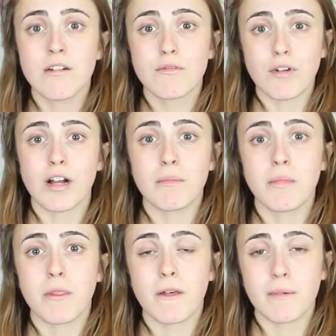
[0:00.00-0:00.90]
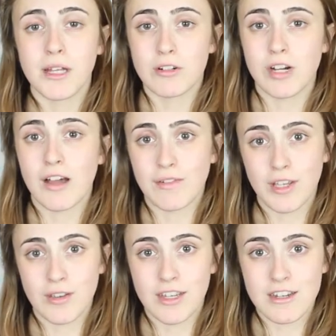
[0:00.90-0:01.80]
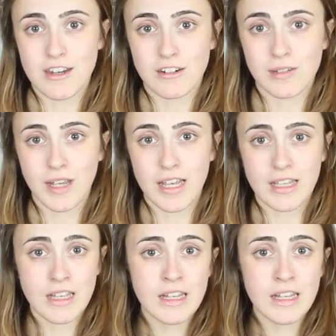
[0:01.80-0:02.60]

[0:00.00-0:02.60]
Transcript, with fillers: from the amount of traffic you get to your site.